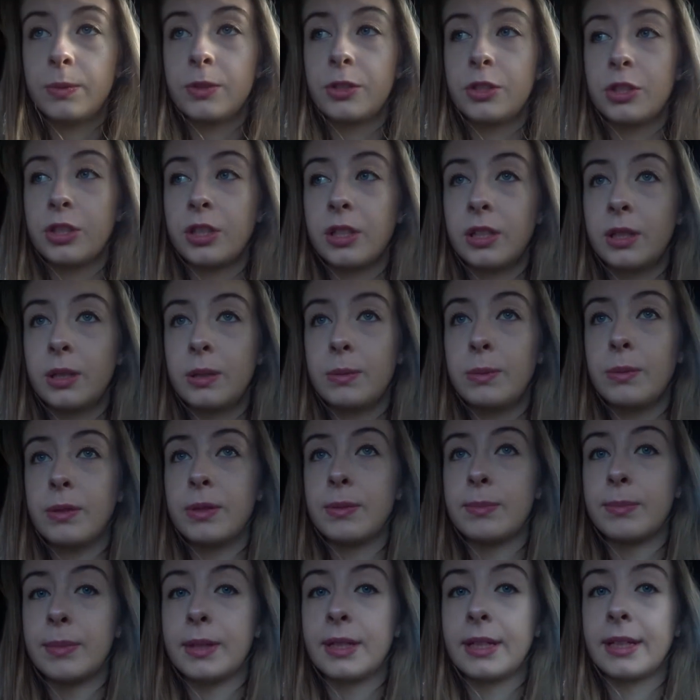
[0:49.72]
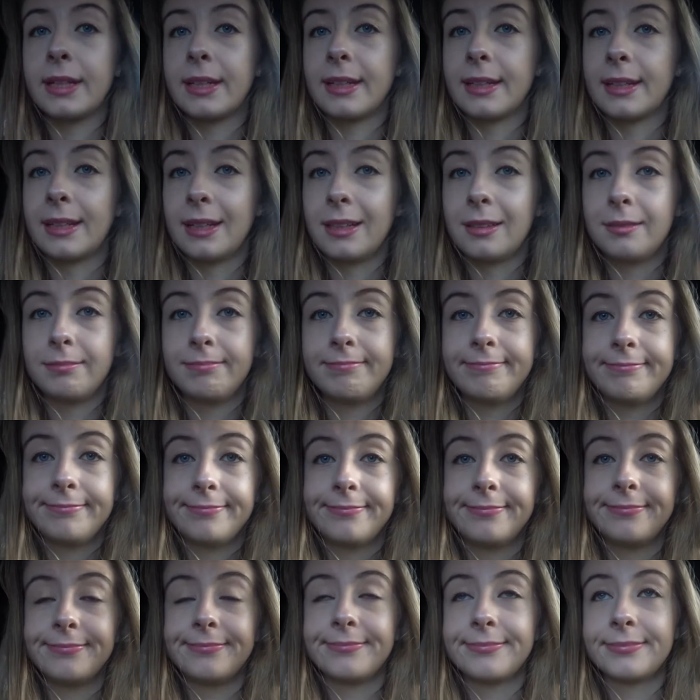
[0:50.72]
and chilling with my cat.
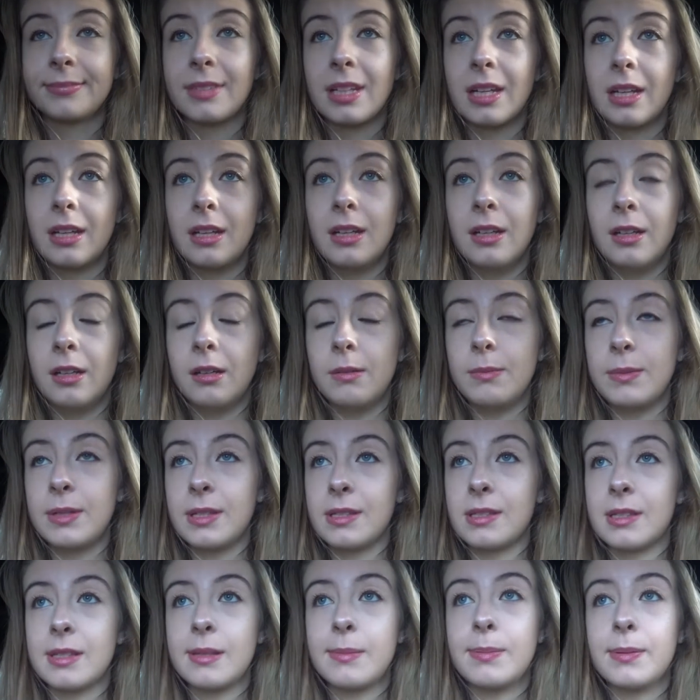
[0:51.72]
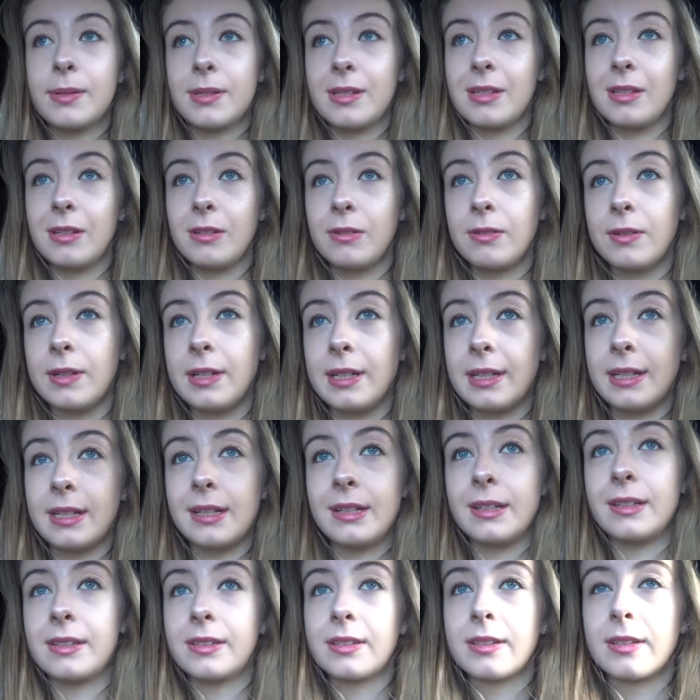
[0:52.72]
Me and Slipper had a really
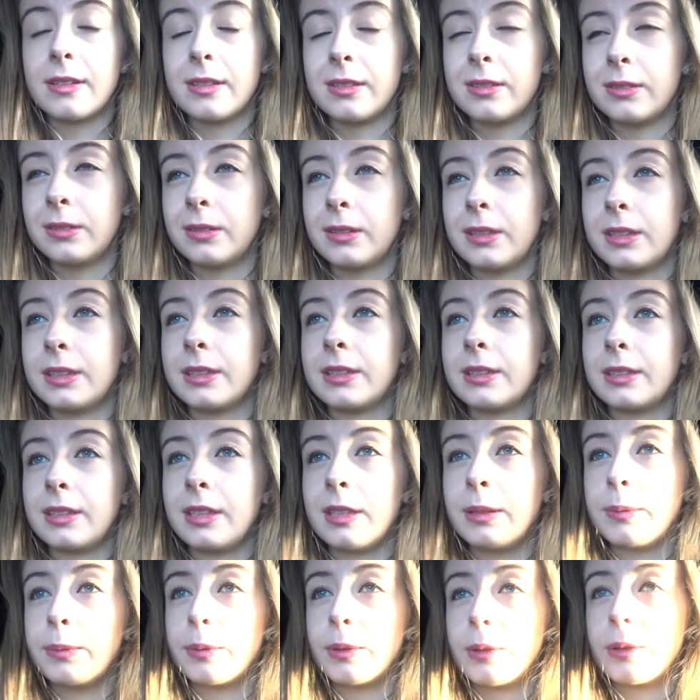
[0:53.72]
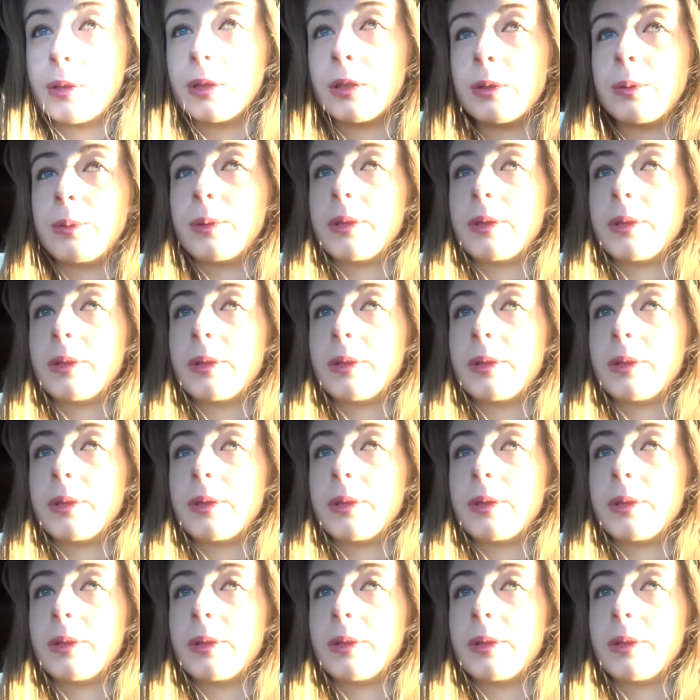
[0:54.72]
nice cuddle last night when Chris